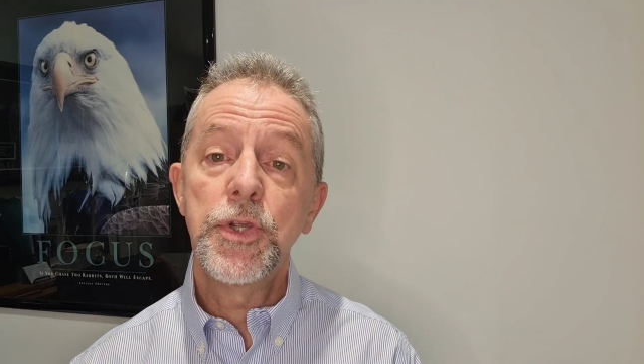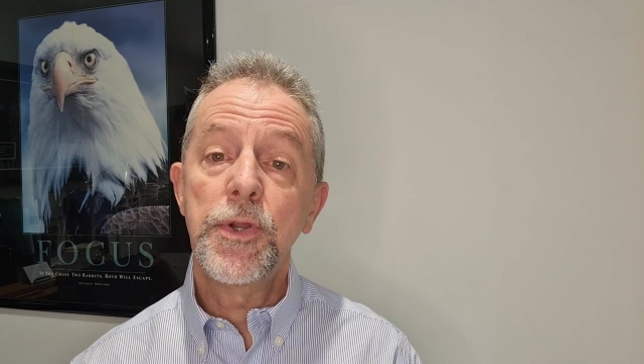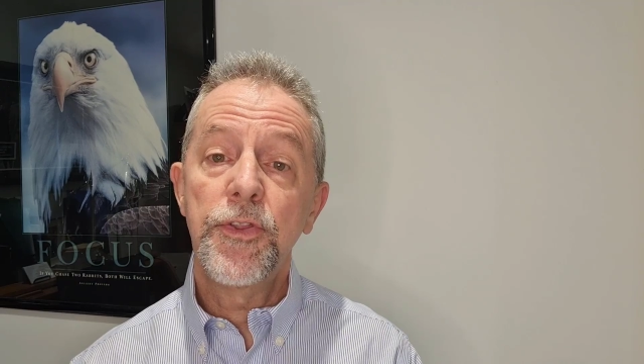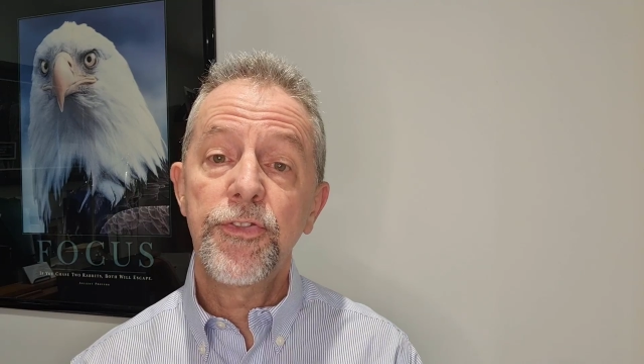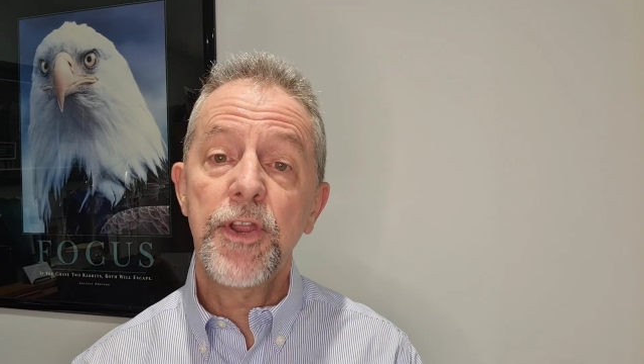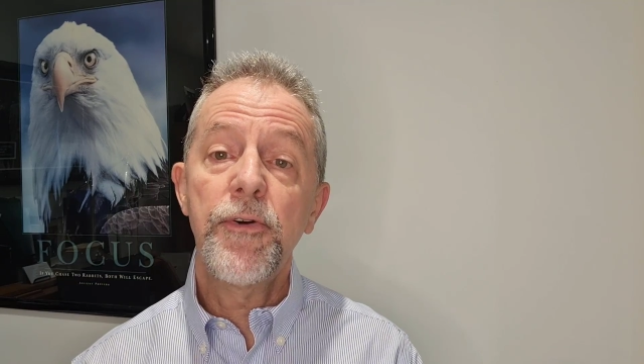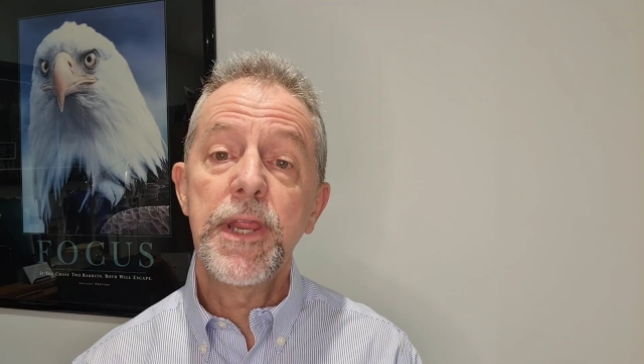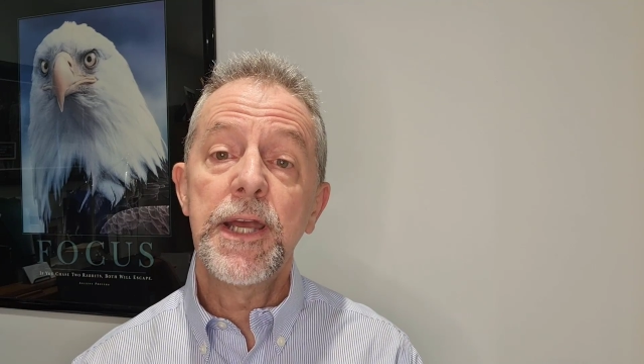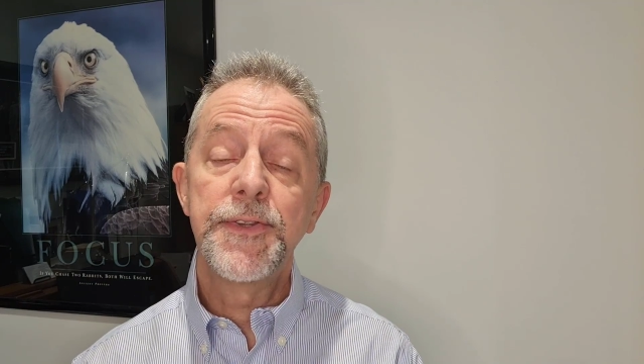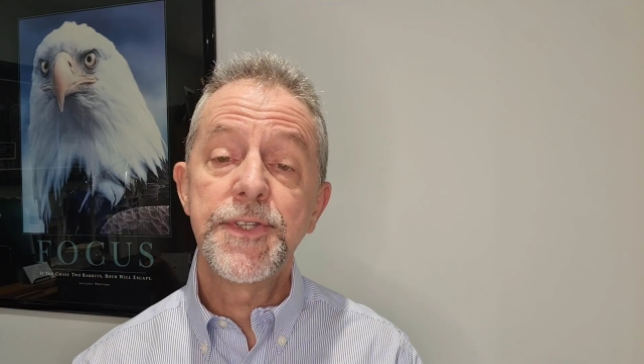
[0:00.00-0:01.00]
you can
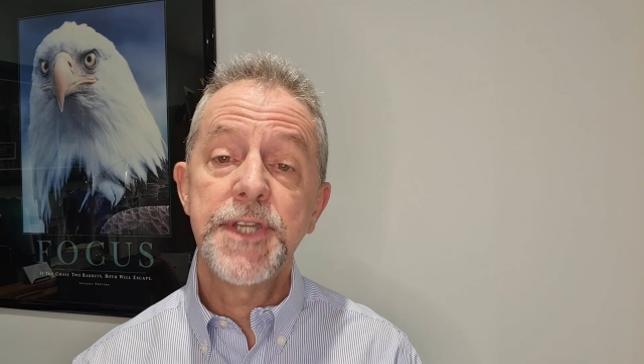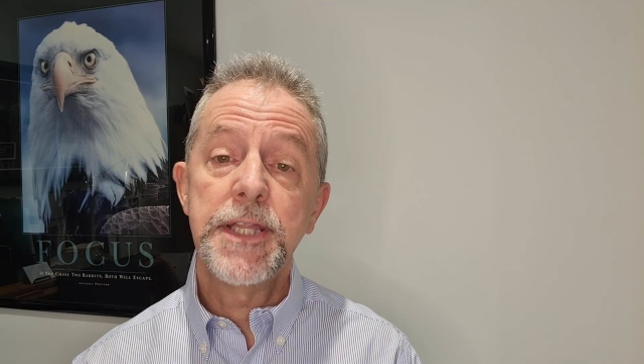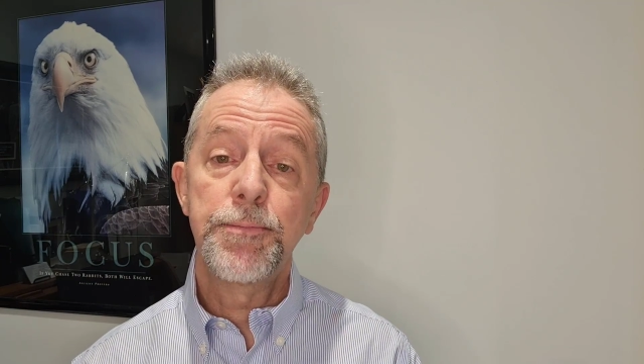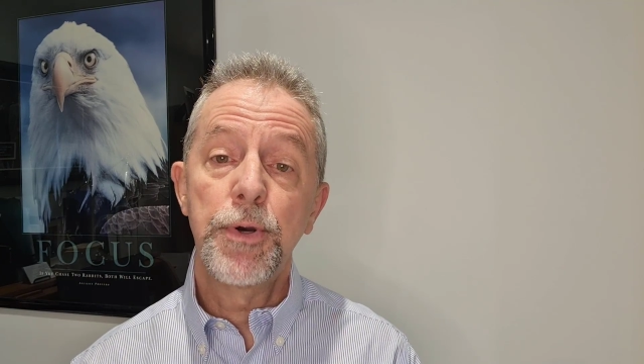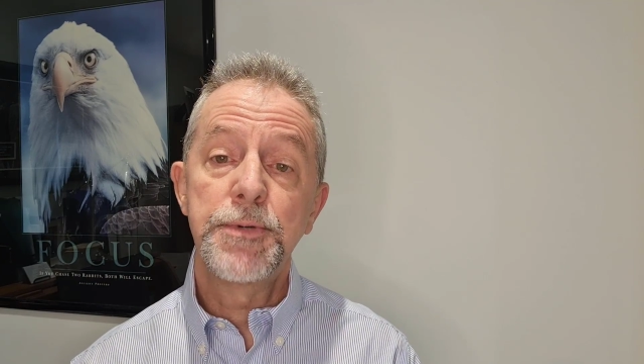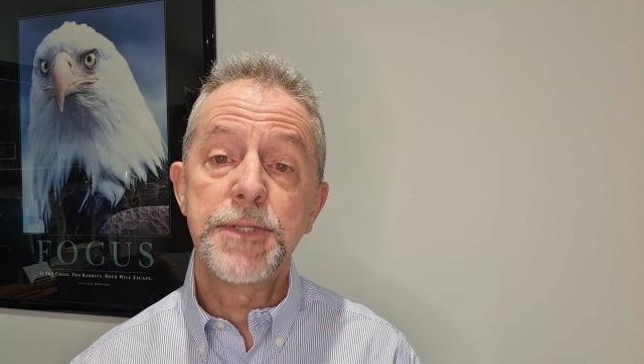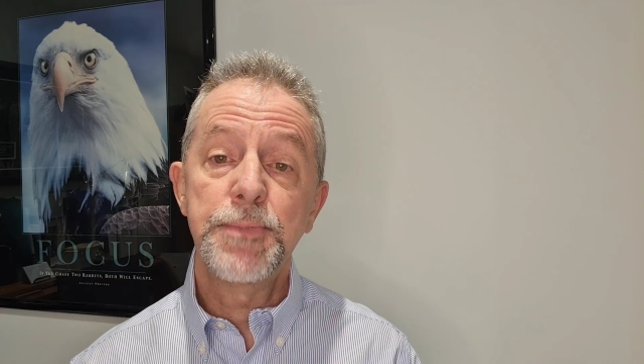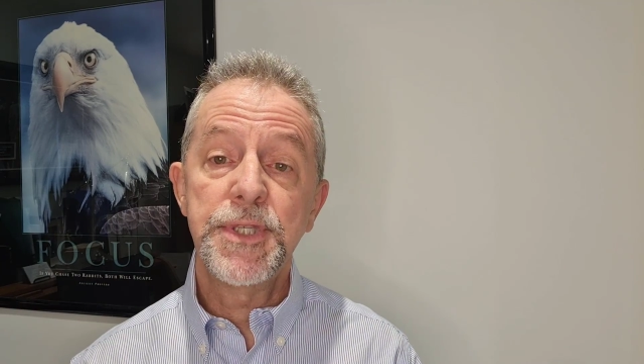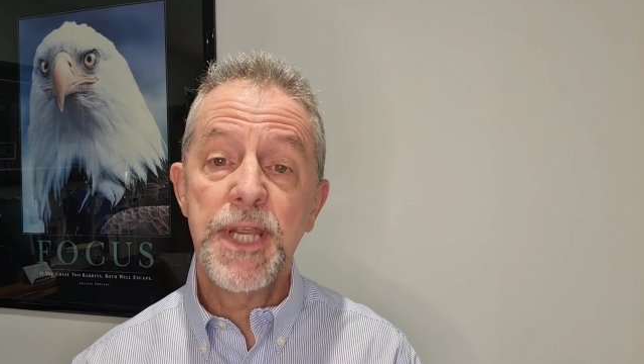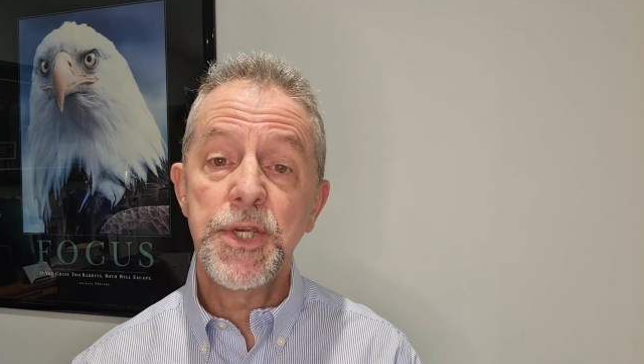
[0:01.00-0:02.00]
thoroughly understand the property's
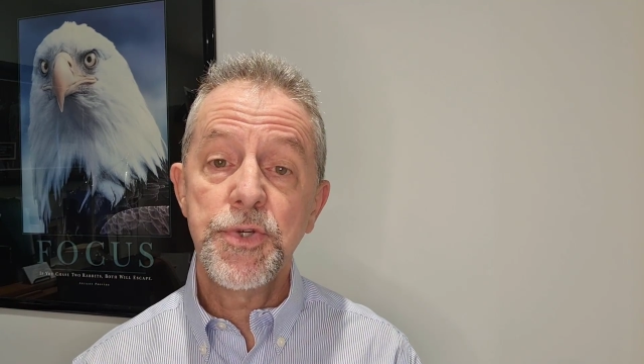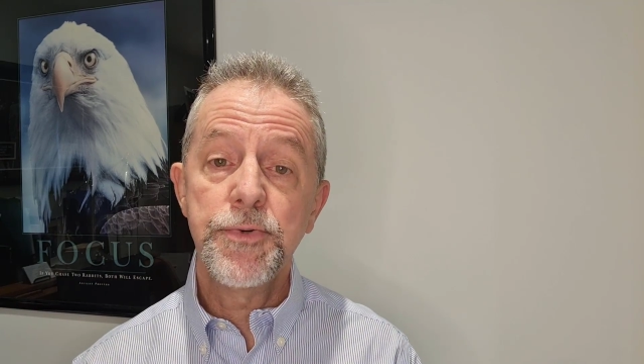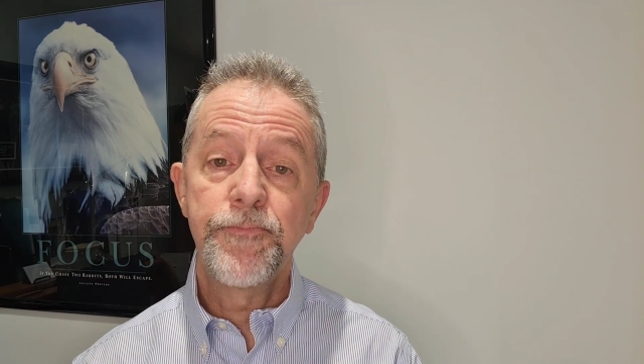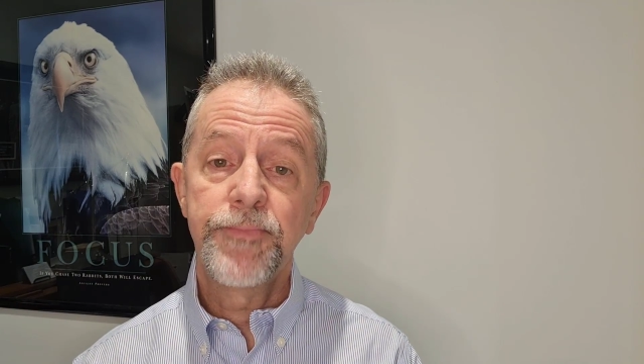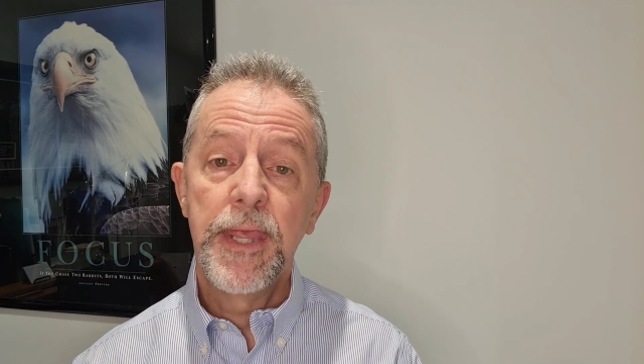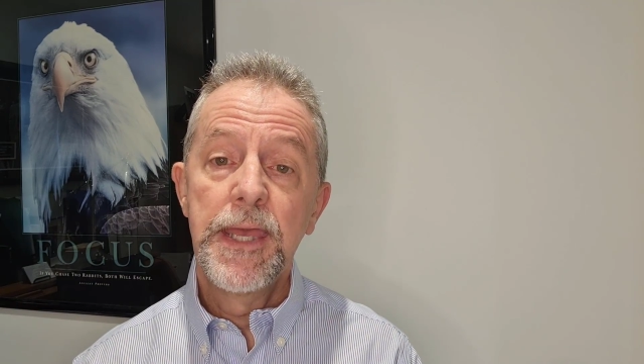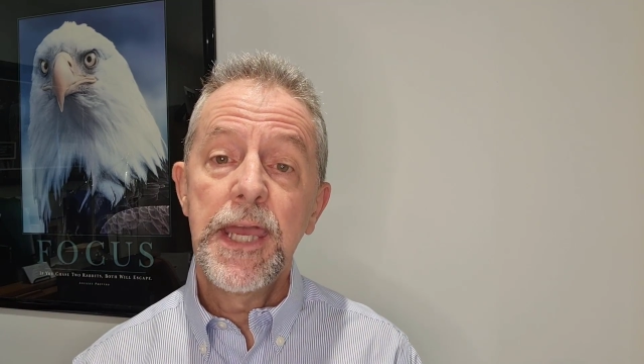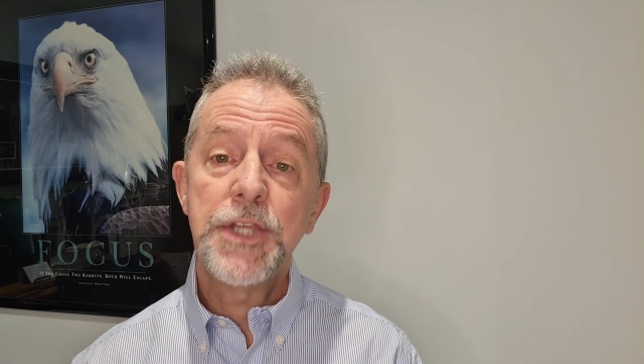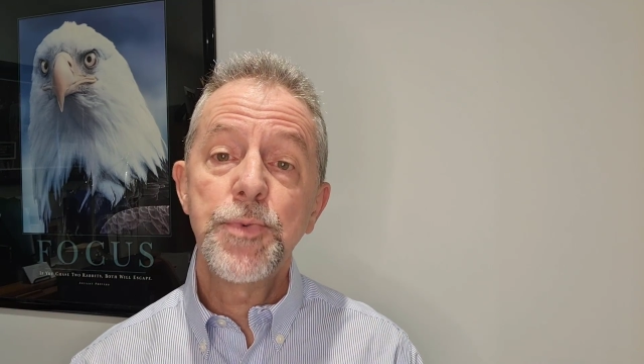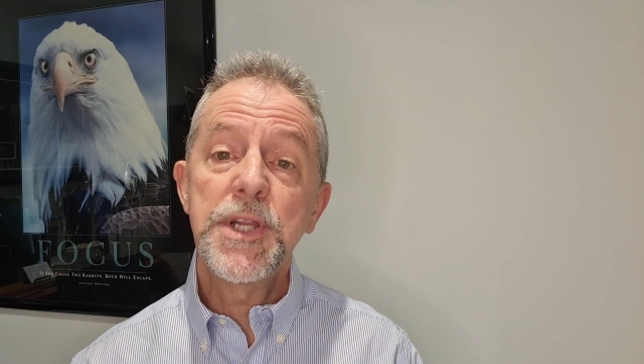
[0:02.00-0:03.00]
potential,
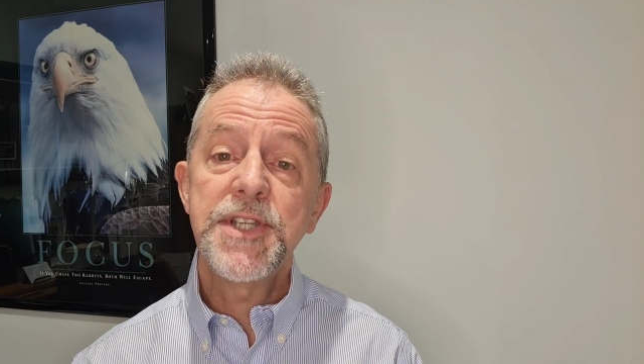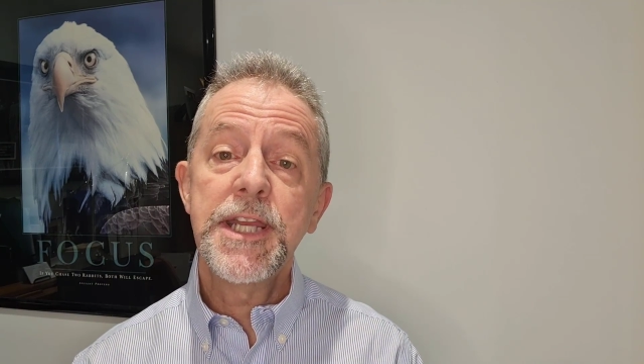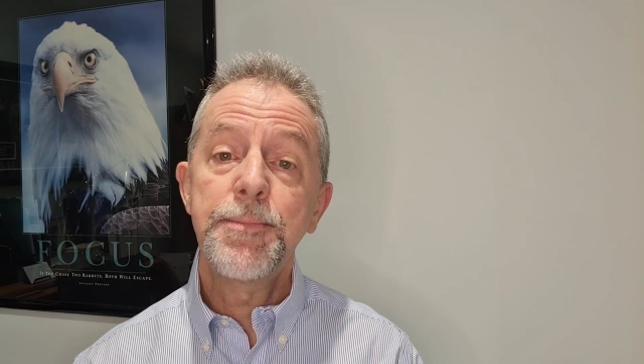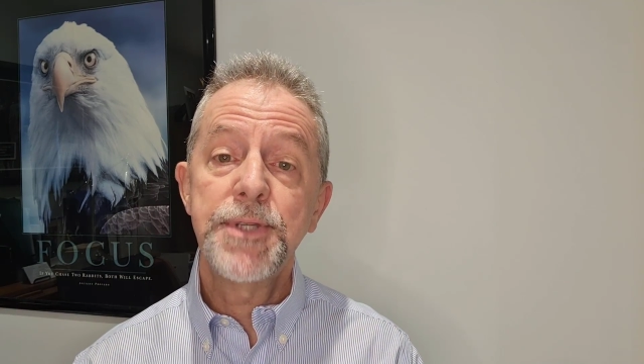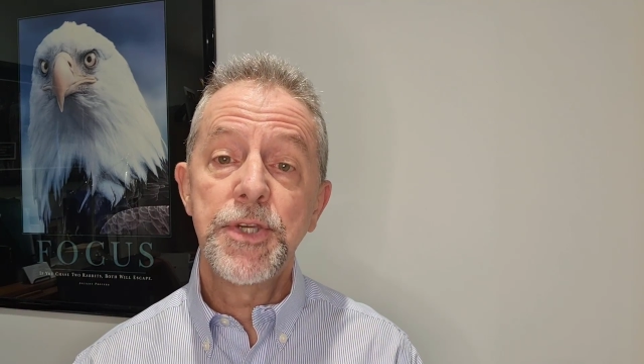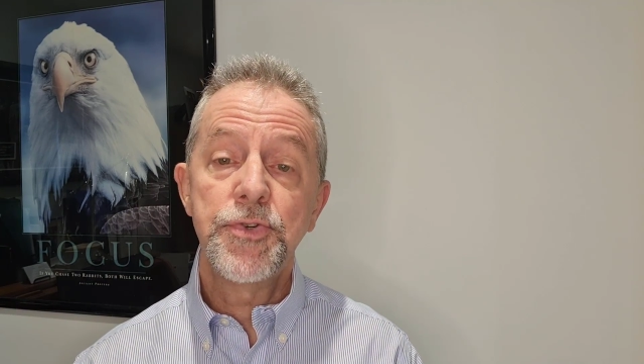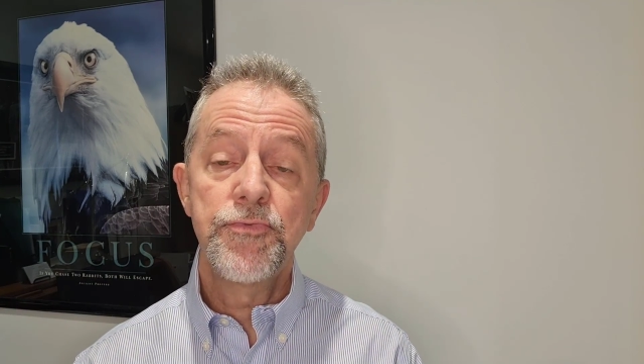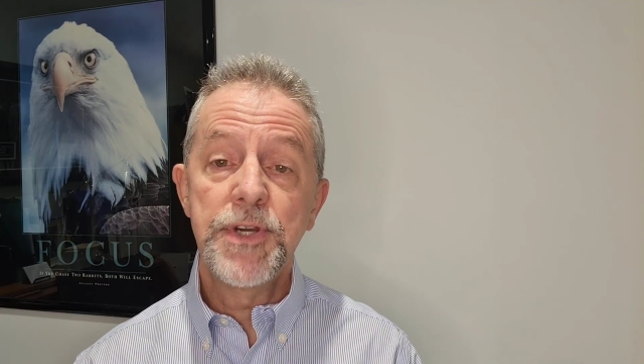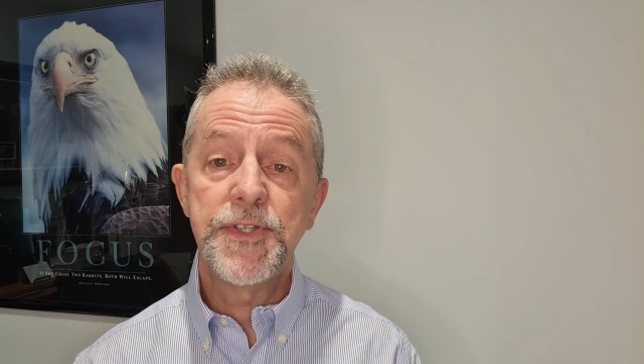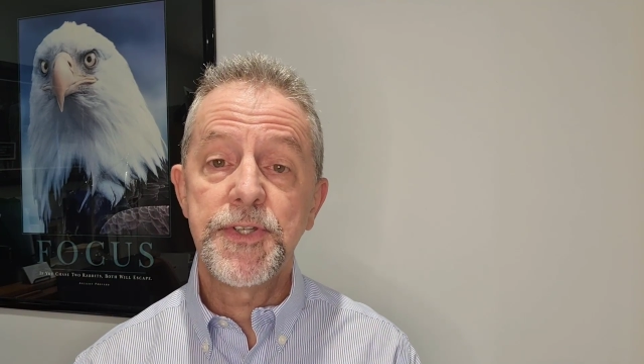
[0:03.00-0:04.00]
as well as any potential
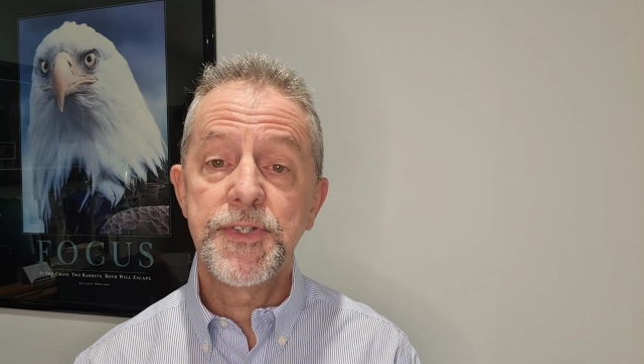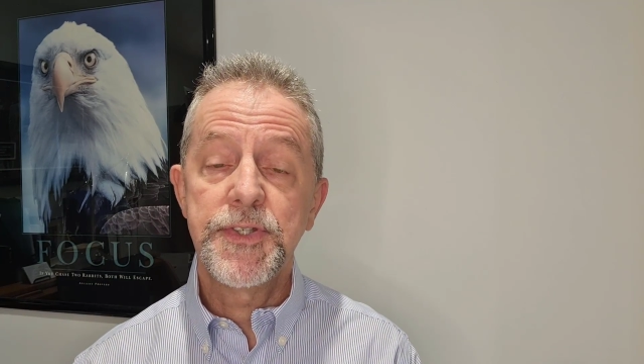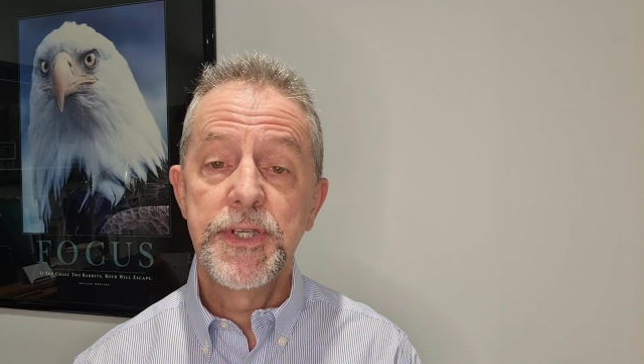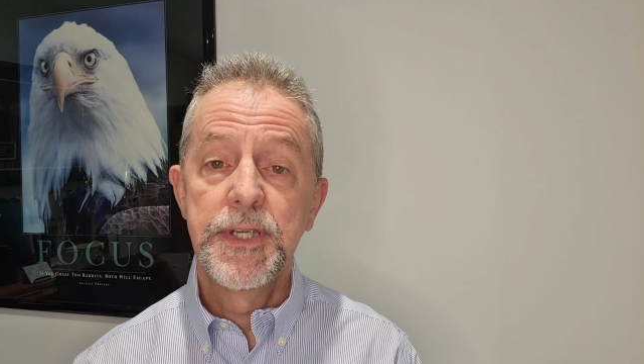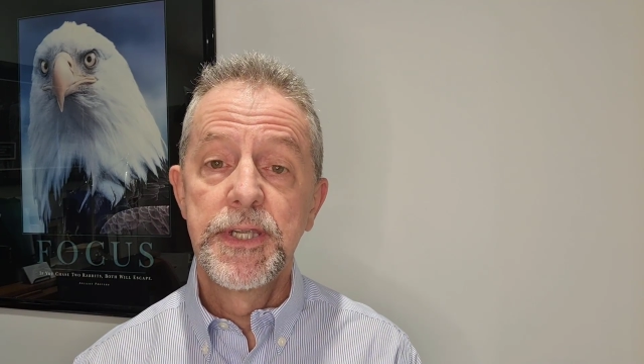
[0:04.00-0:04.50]
risks.